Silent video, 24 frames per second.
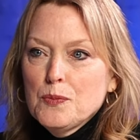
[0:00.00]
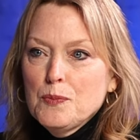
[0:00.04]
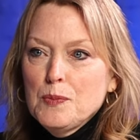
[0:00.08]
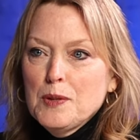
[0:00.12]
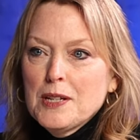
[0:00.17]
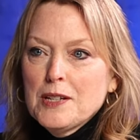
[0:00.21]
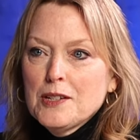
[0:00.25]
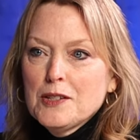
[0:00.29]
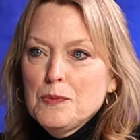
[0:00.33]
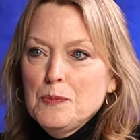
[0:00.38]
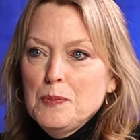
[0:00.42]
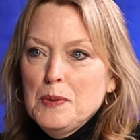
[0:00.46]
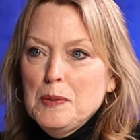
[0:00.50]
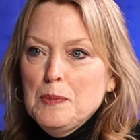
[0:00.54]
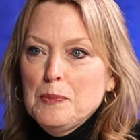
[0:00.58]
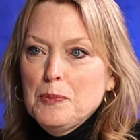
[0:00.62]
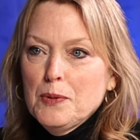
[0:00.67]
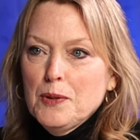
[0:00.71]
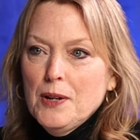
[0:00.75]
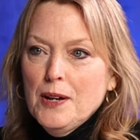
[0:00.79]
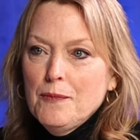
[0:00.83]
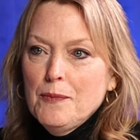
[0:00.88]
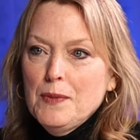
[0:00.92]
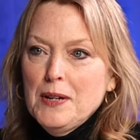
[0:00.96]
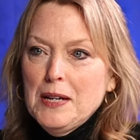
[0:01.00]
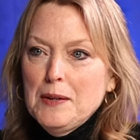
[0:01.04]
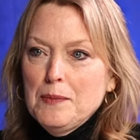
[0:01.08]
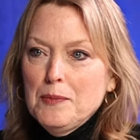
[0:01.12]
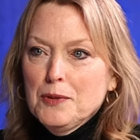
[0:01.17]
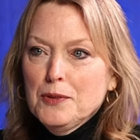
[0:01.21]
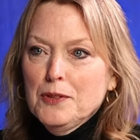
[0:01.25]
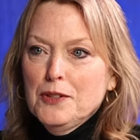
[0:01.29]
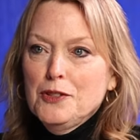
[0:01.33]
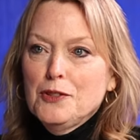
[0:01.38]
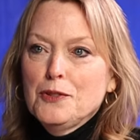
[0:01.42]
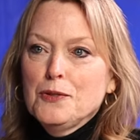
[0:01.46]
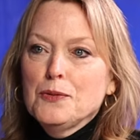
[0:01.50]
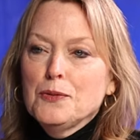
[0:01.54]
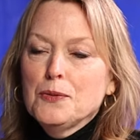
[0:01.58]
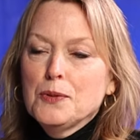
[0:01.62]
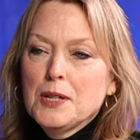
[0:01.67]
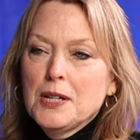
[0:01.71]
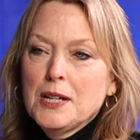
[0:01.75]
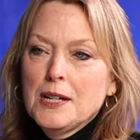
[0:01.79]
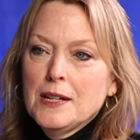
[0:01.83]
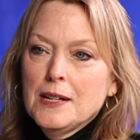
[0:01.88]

because people have been able to